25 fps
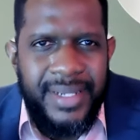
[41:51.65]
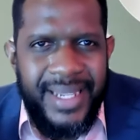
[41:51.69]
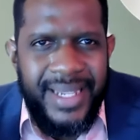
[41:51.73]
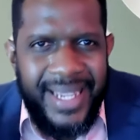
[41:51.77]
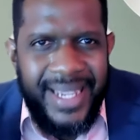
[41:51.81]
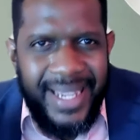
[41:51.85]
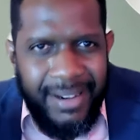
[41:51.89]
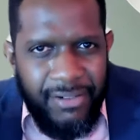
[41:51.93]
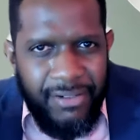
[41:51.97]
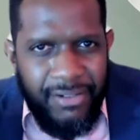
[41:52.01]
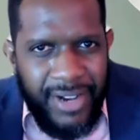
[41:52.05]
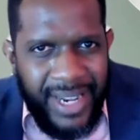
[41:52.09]

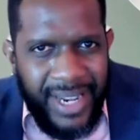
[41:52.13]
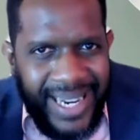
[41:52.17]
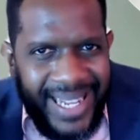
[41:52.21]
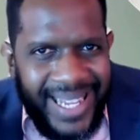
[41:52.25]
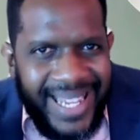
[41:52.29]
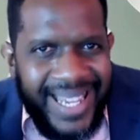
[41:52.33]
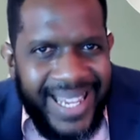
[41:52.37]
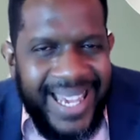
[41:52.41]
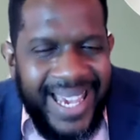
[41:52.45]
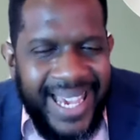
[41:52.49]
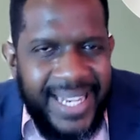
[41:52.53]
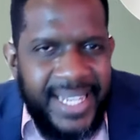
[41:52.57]
really
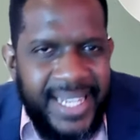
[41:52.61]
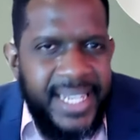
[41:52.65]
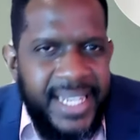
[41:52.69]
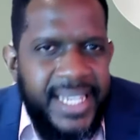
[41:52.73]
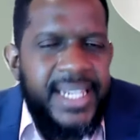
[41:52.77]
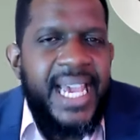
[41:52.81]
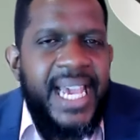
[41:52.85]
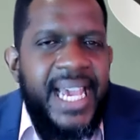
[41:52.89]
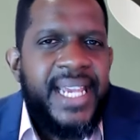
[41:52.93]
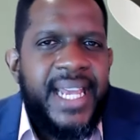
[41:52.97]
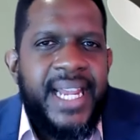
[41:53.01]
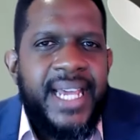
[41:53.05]
getting the
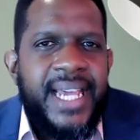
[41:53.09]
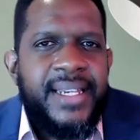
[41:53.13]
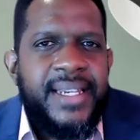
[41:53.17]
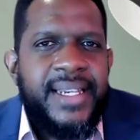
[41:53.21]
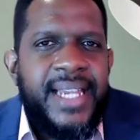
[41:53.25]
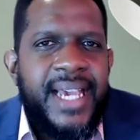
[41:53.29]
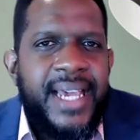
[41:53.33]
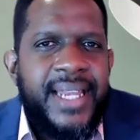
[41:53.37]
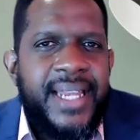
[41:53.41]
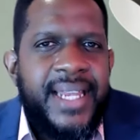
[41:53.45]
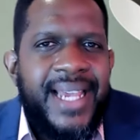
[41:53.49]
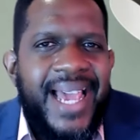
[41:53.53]
idea that
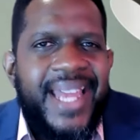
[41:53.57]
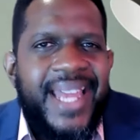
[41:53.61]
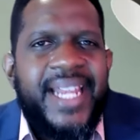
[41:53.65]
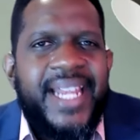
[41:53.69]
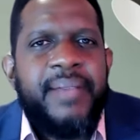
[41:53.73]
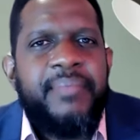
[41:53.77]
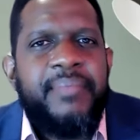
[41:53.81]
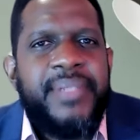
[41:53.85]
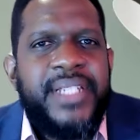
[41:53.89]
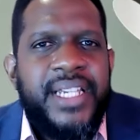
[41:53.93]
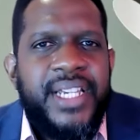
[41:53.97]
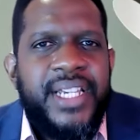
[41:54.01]
that
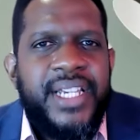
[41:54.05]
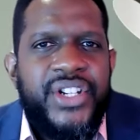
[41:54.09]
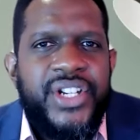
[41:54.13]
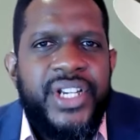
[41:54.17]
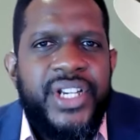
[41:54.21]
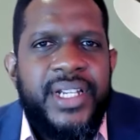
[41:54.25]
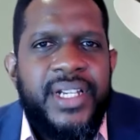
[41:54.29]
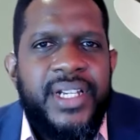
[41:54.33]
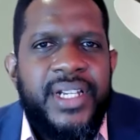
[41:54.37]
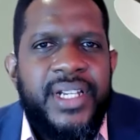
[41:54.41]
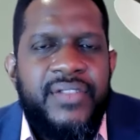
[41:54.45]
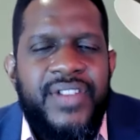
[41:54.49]

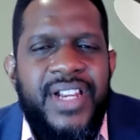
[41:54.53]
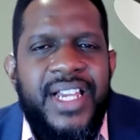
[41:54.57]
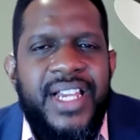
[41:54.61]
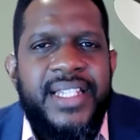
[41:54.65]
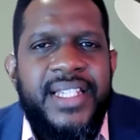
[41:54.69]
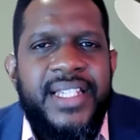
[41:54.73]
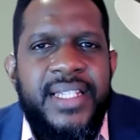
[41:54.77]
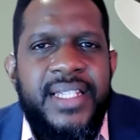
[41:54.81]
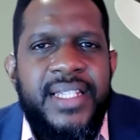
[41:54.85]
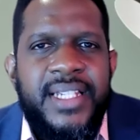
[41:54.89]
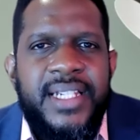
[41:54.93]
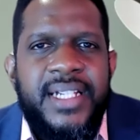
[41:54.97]
adaptation of
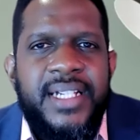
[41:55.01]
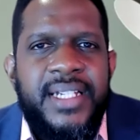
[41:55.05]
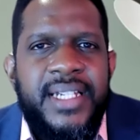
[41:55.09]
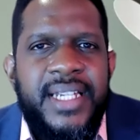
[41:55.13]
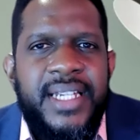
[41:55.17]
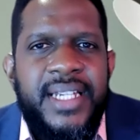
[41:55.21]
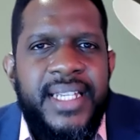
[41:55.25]
lessons learned